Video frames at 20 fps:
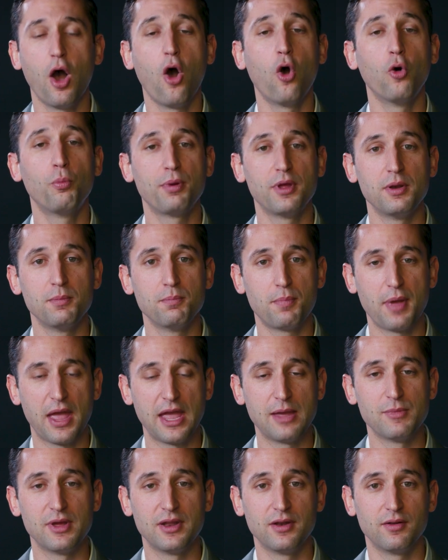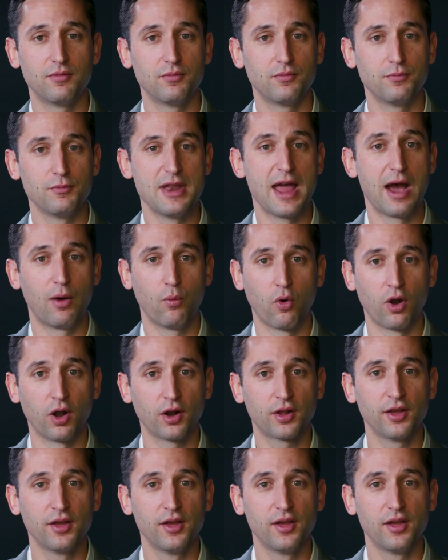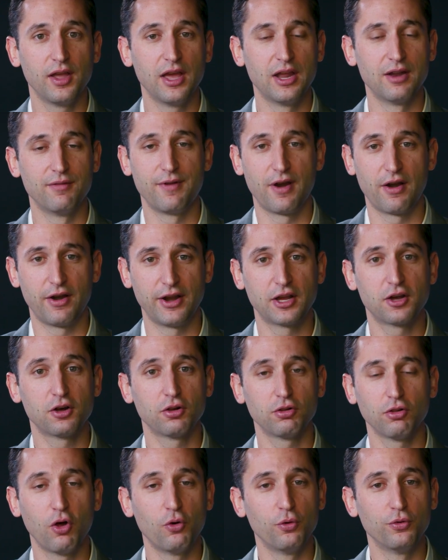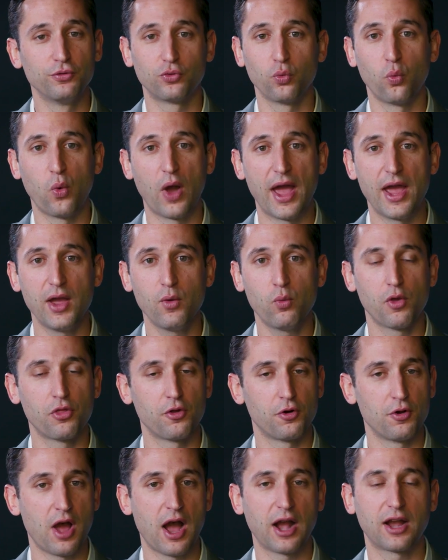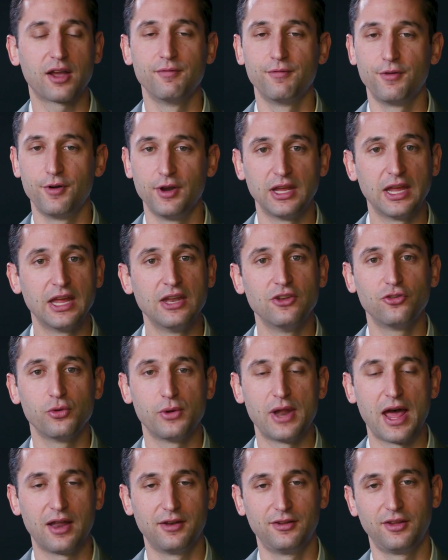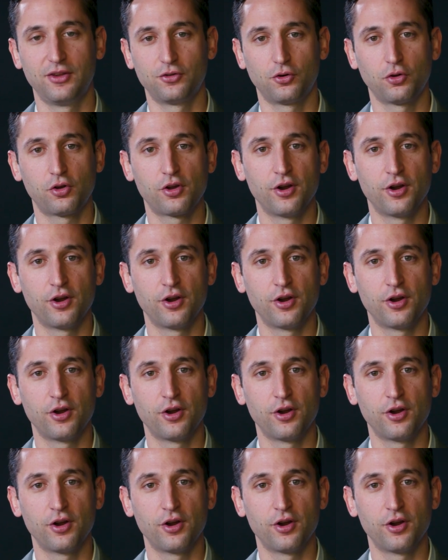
open payment network in a very closed way where they're not converting into and out of digital